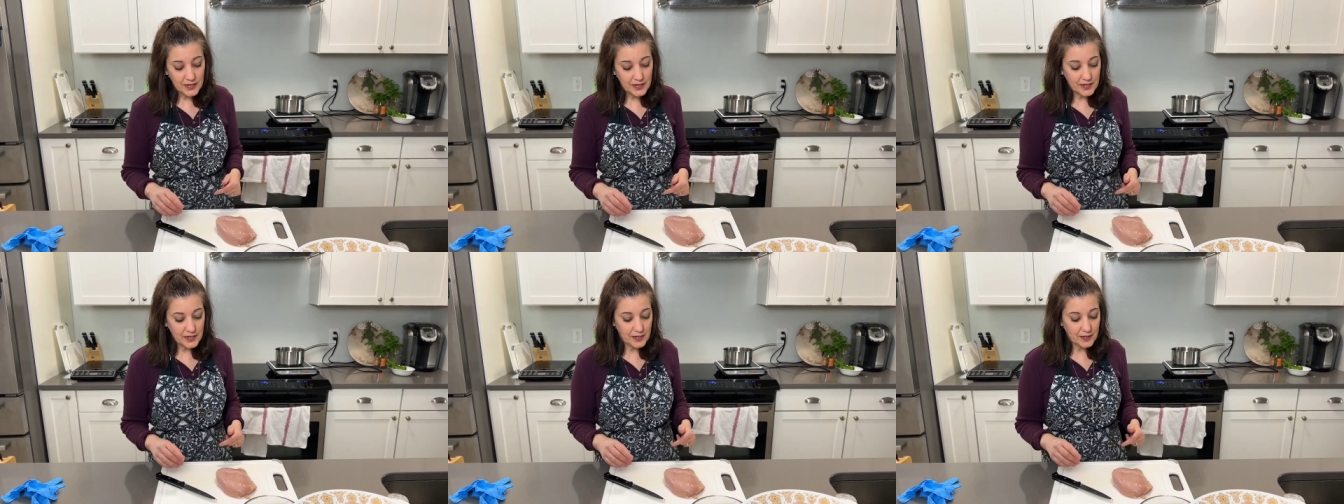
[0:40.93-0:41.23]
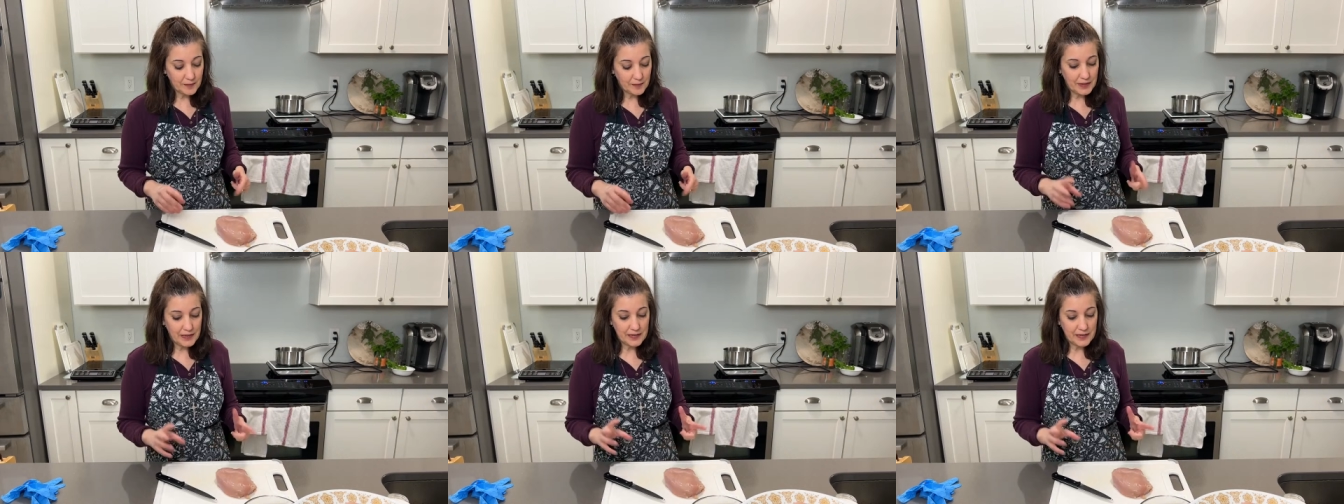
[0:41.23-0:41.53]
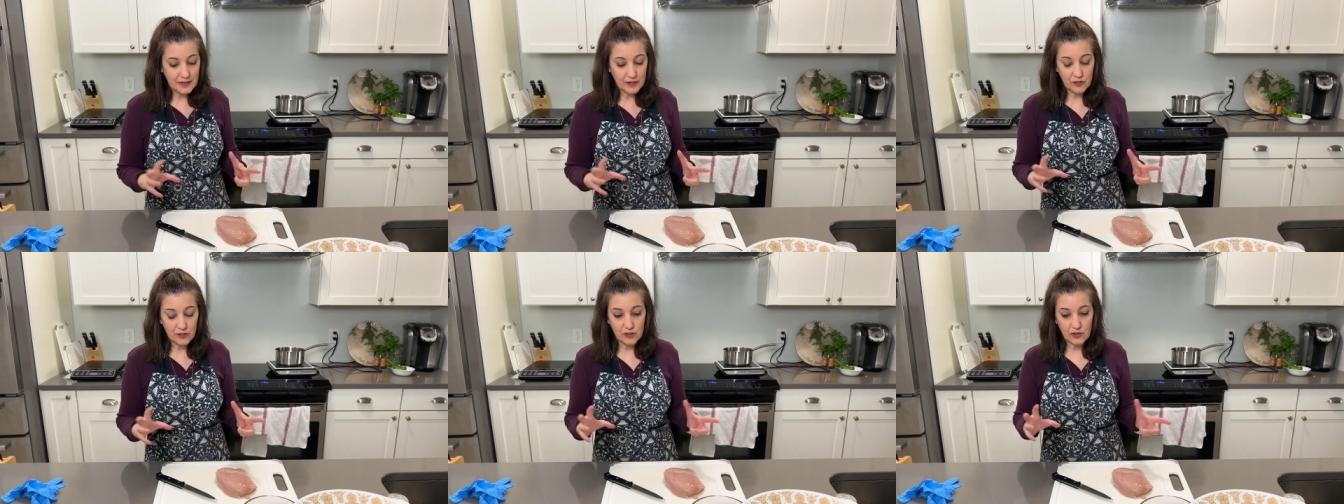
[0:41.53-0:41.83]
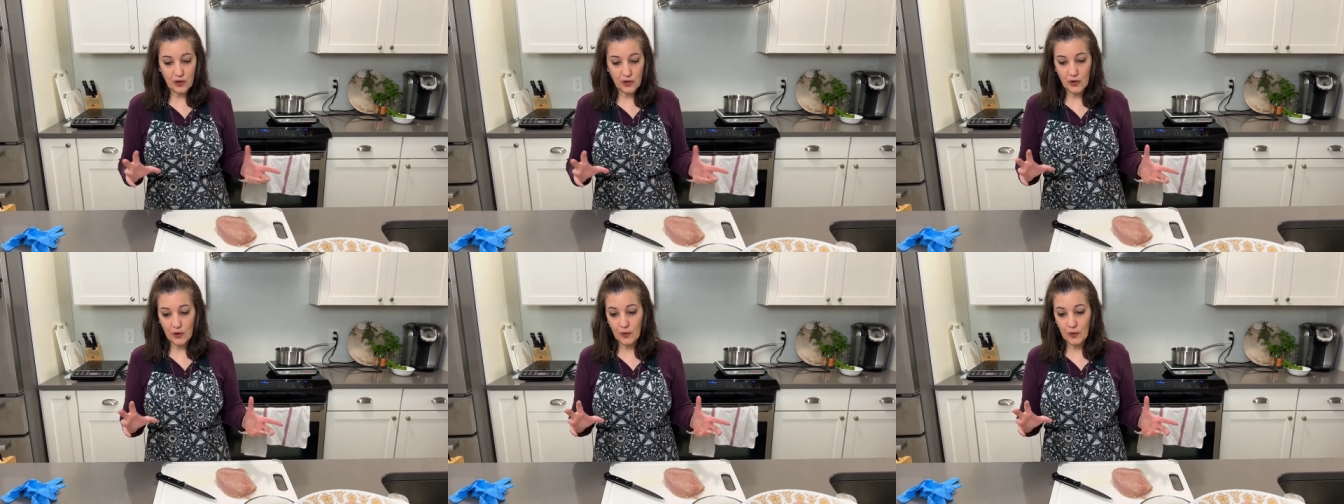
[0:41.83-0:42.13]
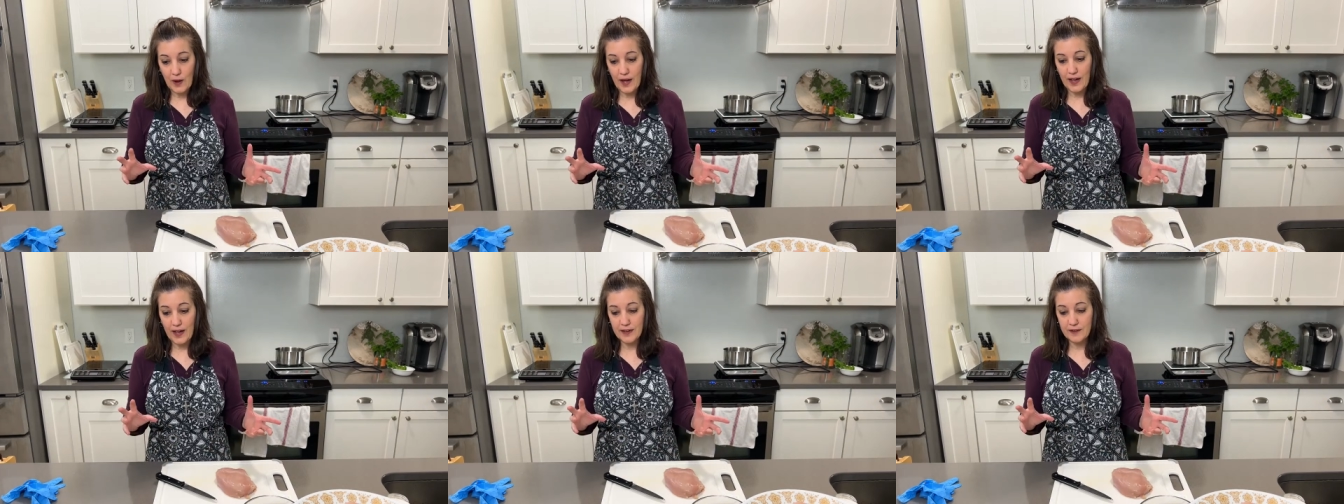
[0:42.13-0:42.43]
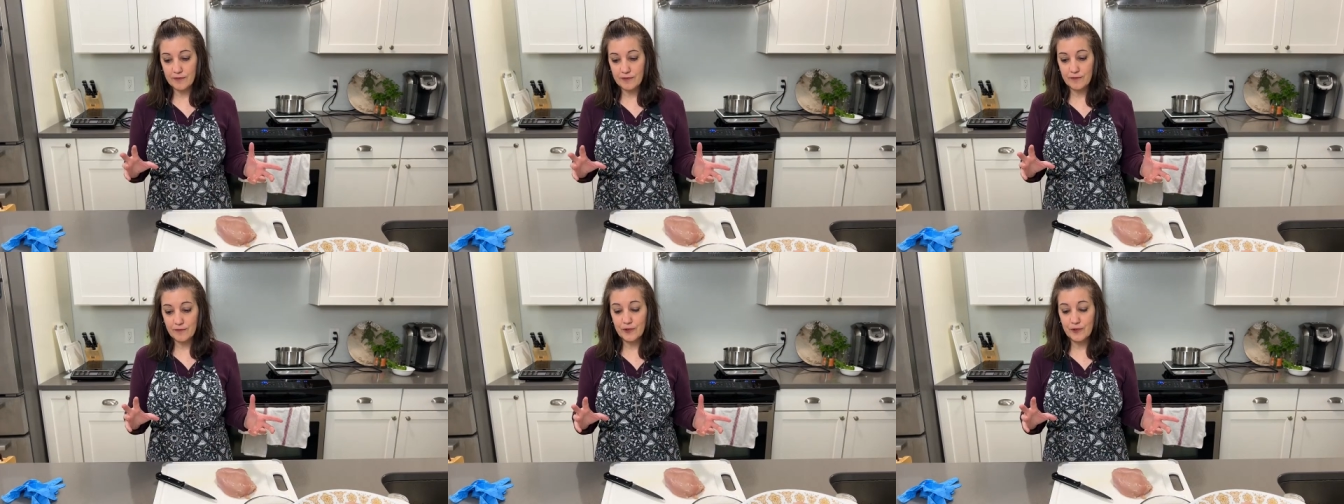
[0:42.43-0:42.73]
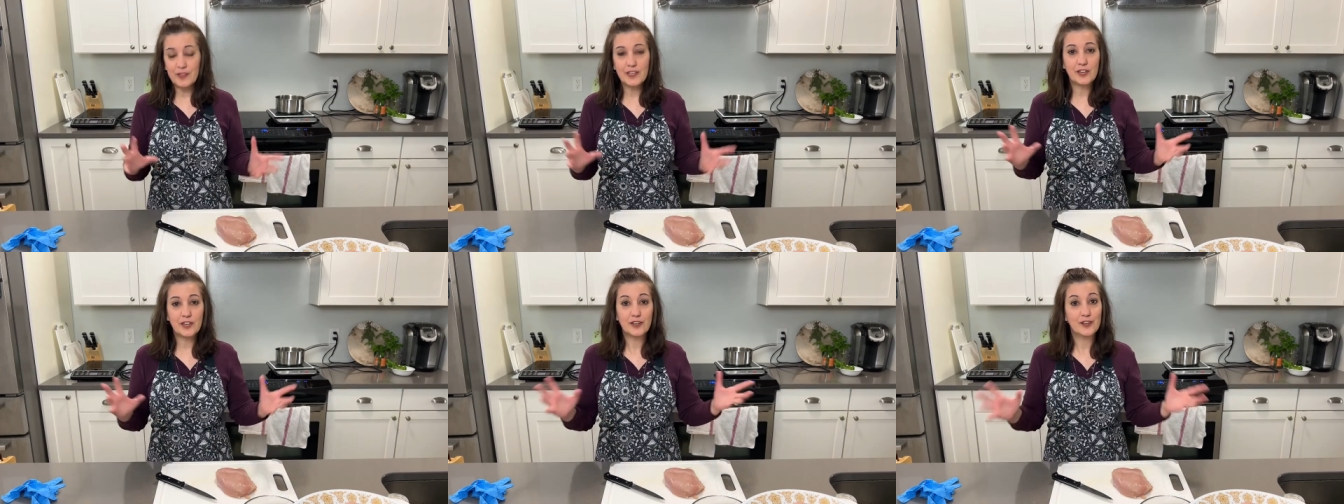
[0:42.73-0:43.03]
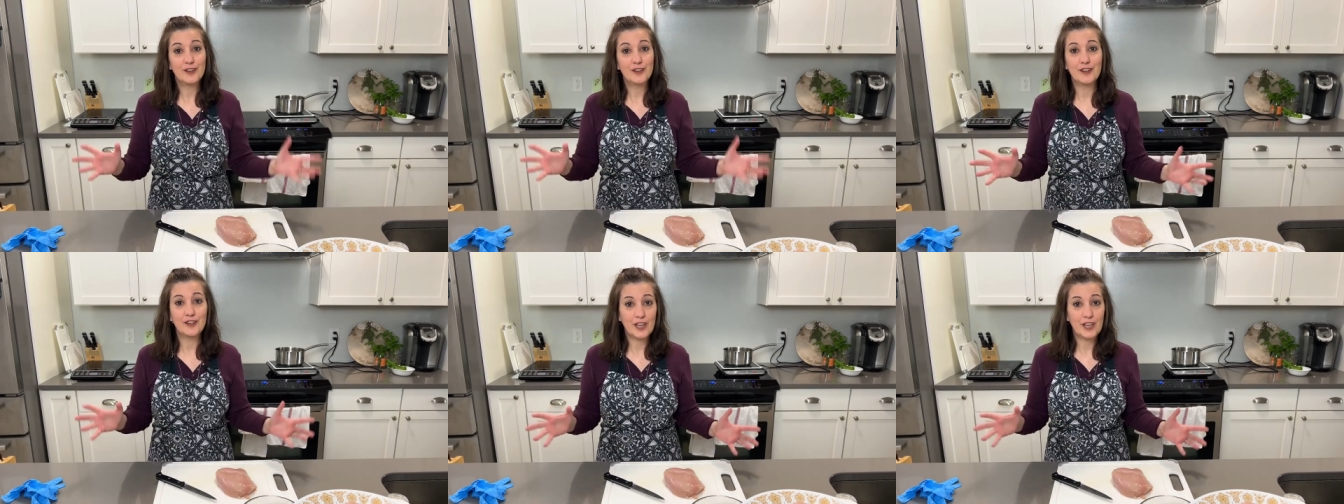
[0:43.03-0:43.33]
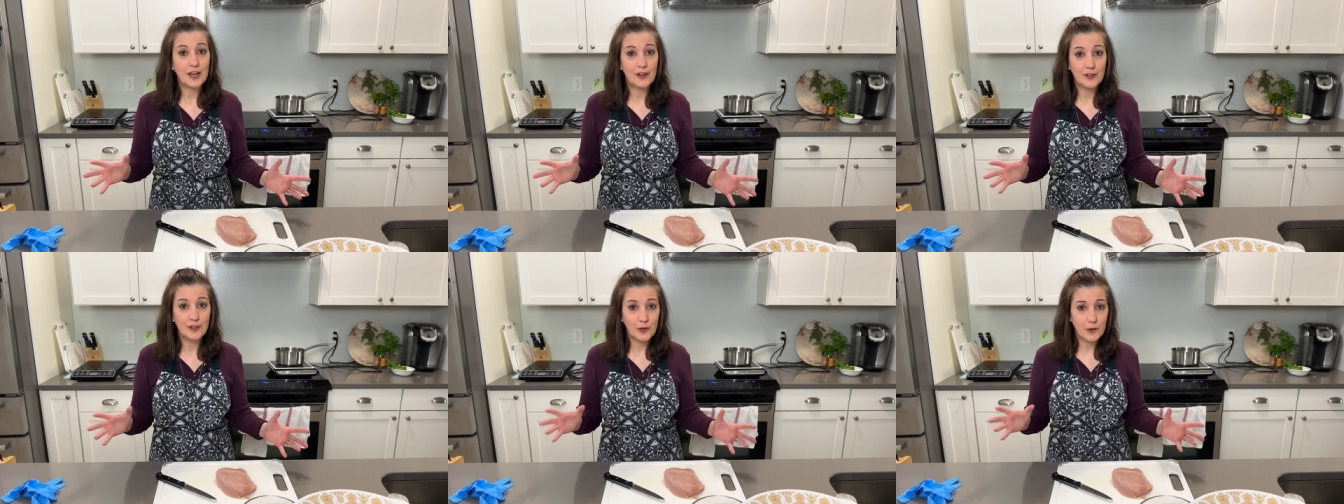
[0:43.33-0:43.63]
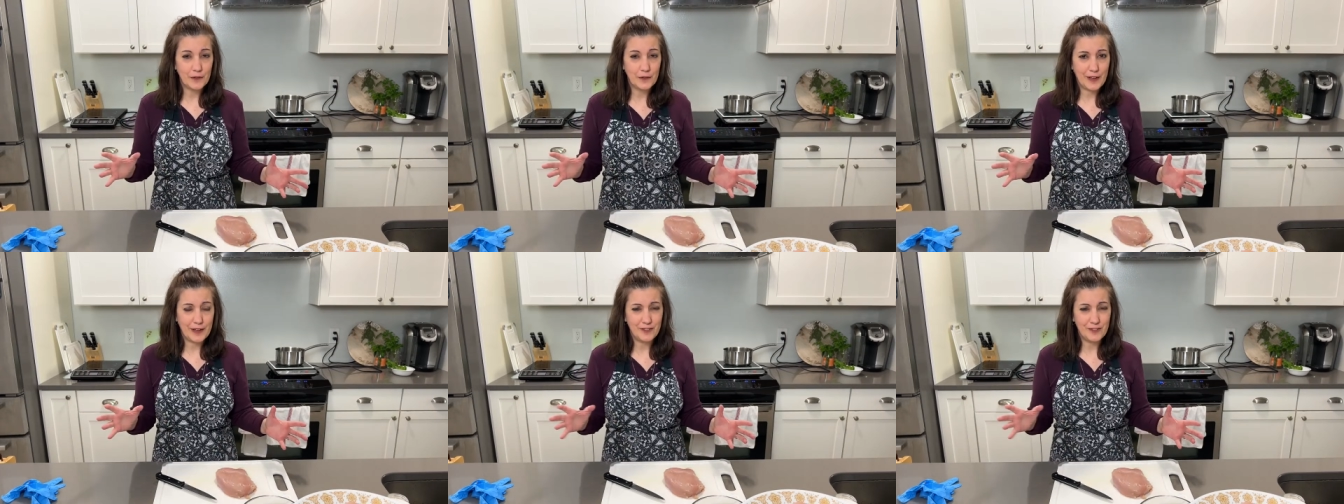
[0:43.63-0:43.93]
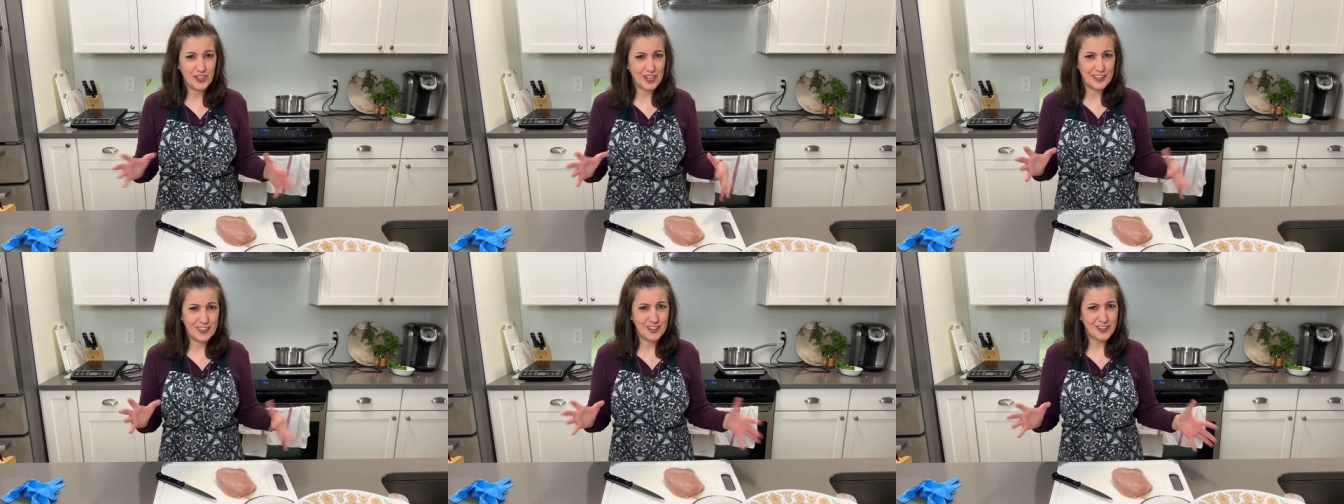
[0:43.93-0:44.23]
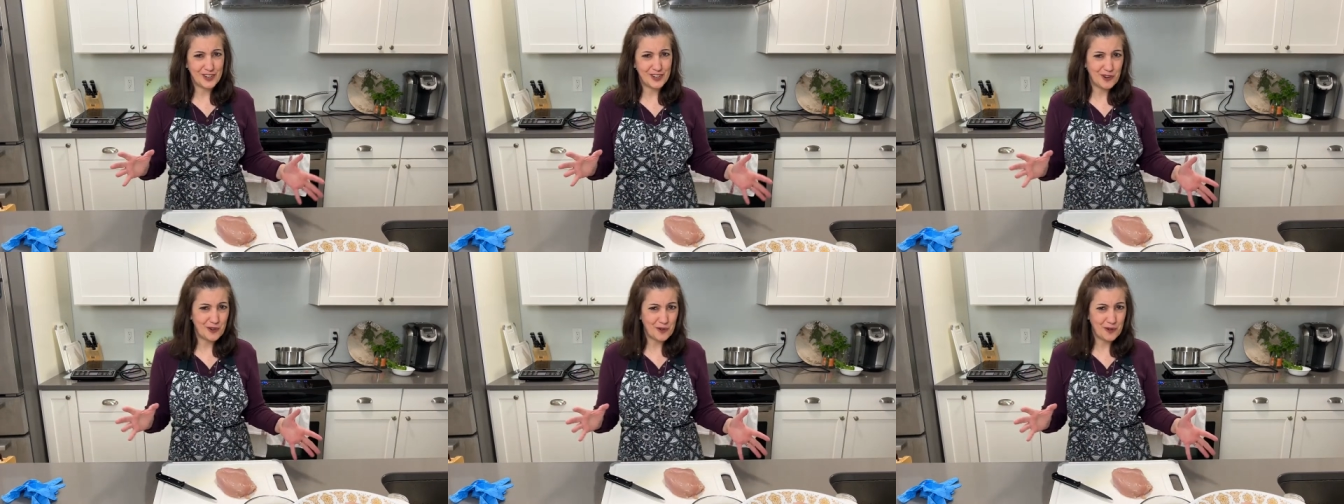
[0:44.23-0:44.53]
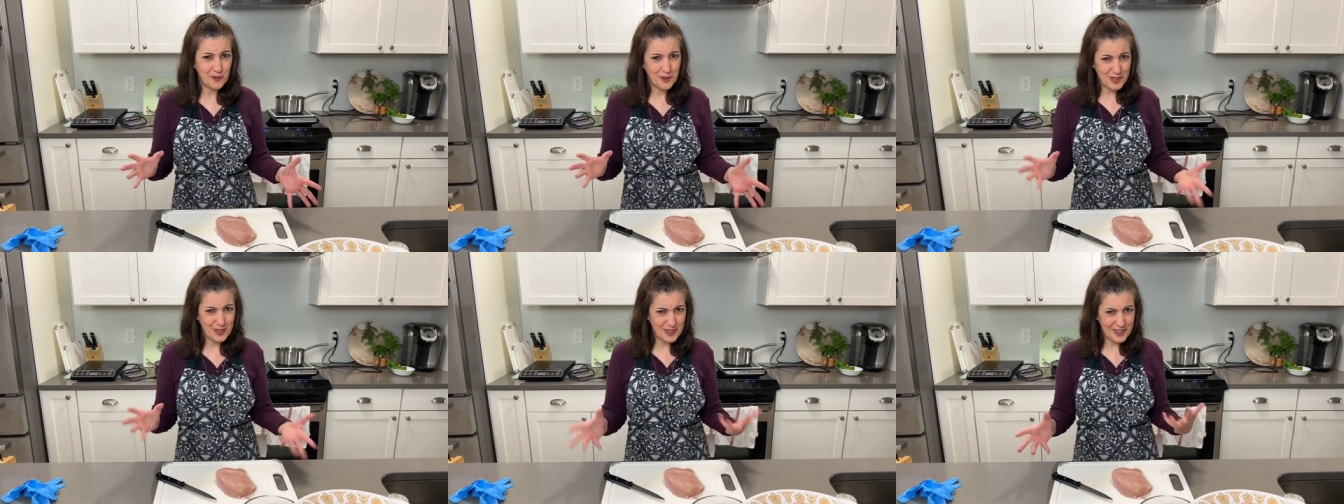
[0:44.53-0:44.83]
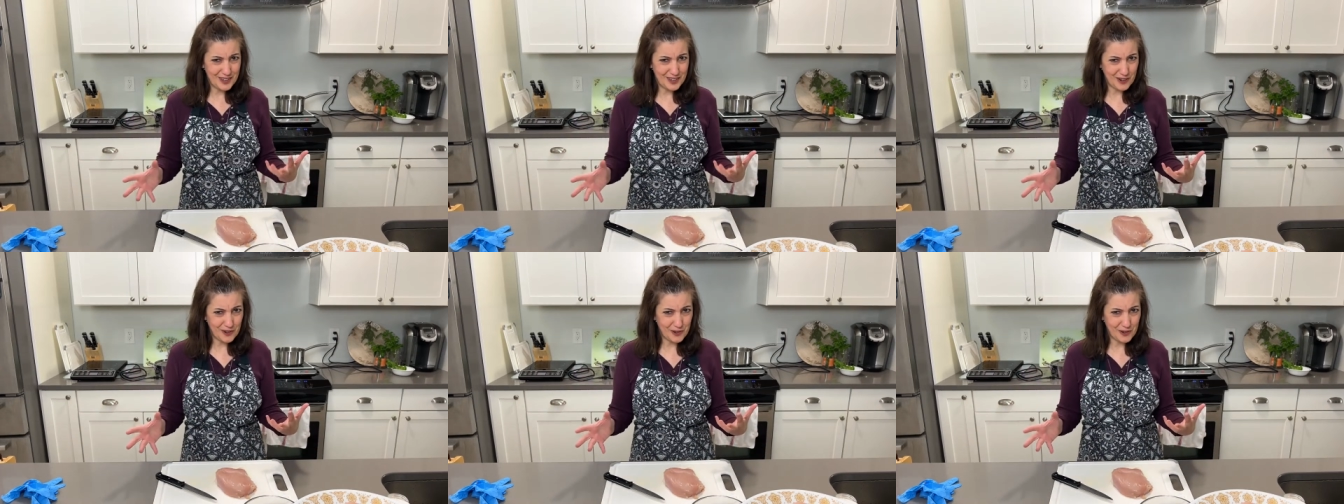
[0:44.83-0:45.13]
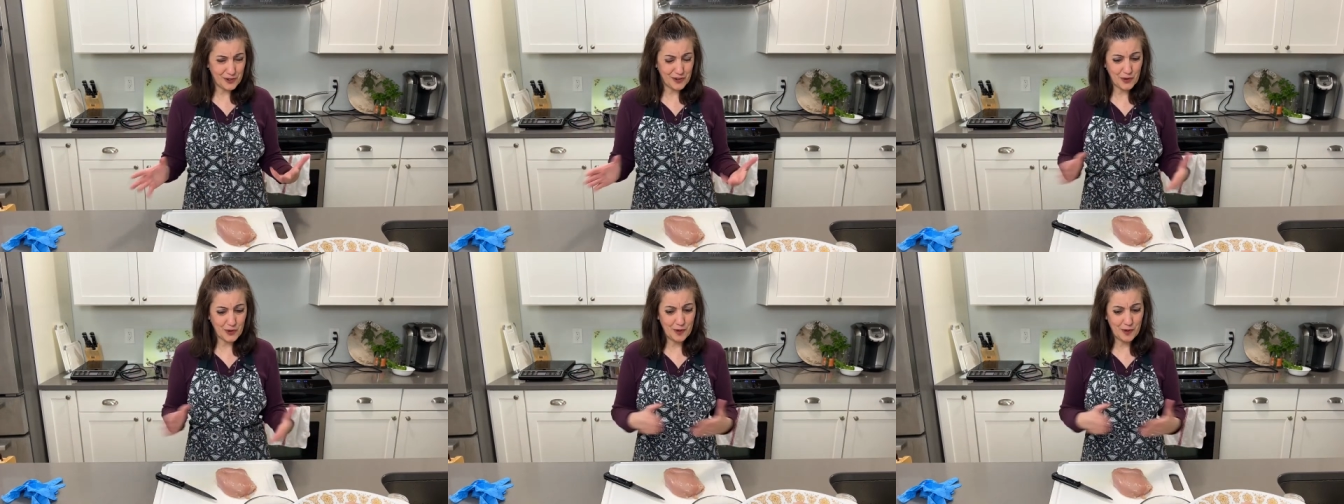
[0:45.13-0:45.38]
Um, and so I really couldn't tell you if I've changed it over the years.